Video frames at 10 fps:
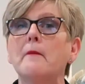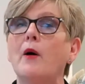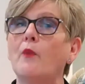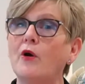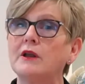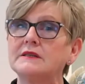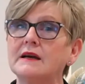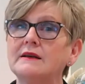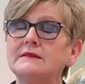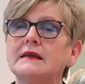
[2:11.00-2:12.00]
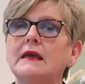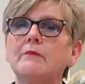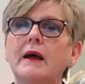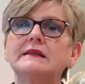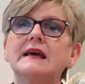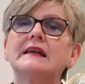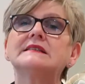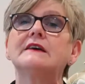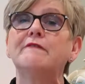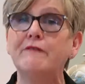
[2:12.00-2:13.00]
But what it does, it maintains
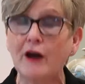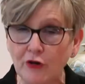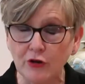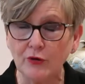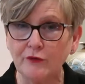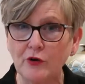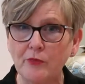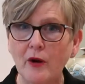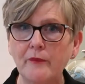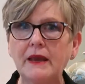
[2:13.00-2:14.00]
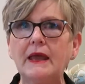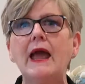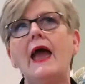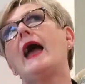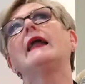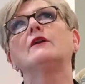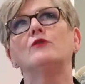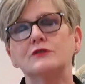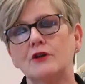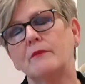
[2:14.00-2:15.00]
the value of your property and it
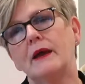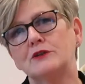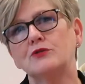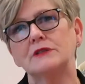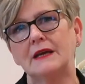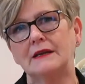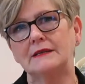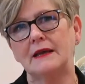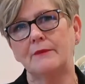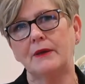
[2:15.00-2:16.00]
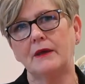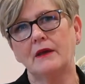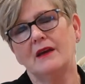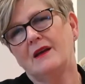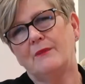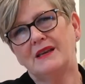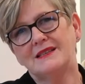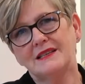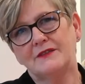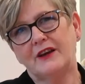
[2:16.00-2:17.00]
also makes your tenants happy. Because
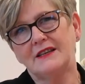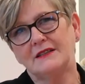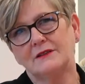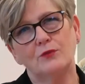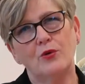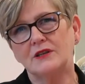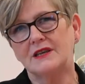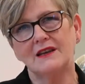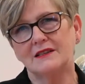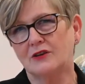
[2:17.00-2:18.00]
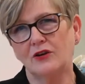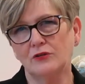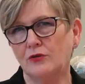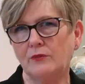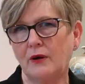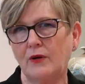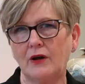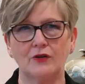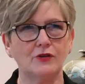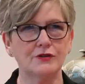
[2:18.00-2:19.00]
let's face it, what tenant's got a lawnmower?
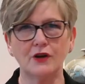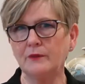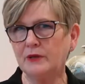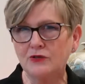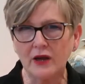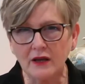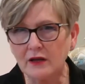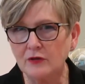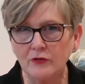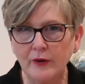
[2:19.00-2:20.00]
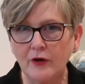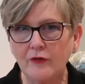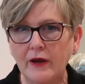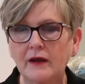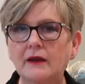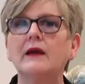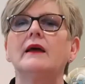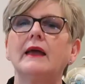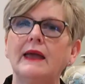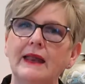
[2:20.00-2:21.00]
Who's going to be dragging a lawnmower around?
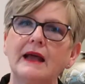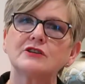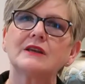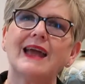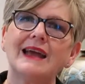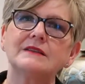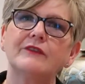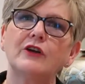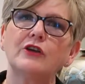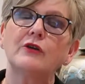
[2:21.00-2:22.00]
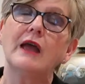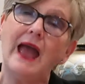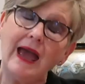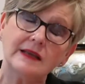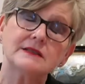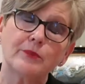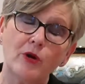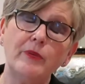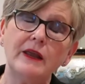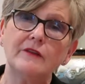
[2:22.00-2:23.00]
It actually adds value. And as a
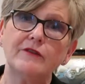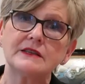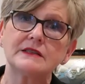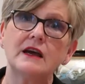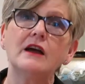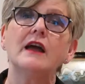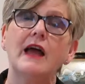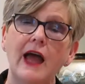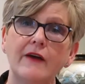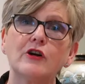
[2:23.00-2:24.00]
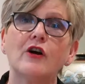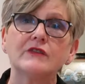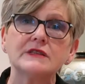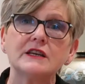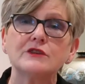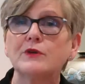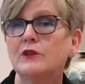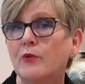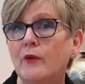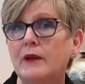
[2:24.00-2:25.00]
property investor, have a conversation with
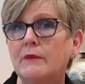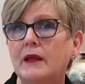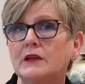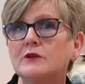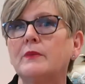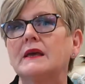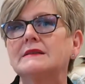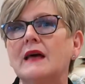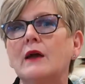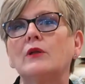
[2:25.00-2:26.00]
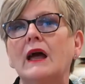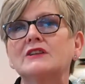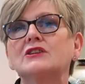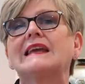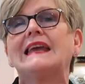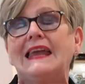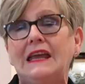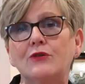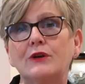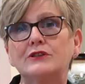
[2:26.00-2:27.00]
your property manager because they will actually
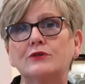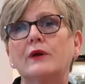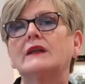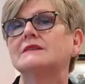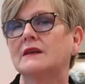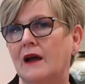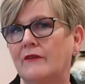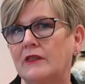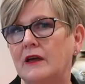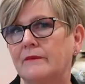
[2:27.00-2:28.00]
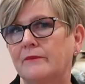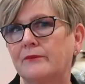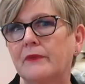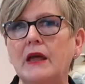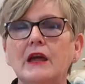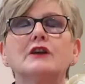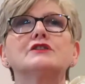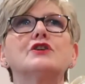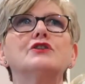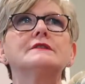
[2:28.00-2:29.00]
increase your rent to cover that.
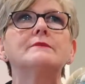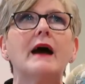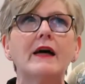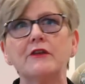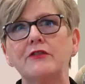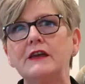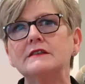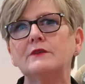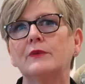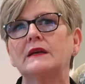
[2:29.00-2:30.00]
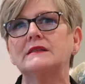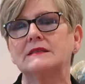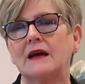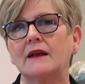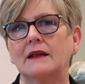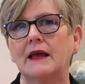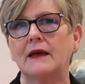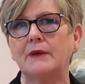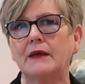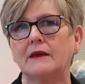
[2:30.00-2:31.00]
So some other things that we can start
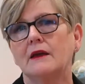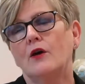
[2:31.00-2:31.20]
claiming.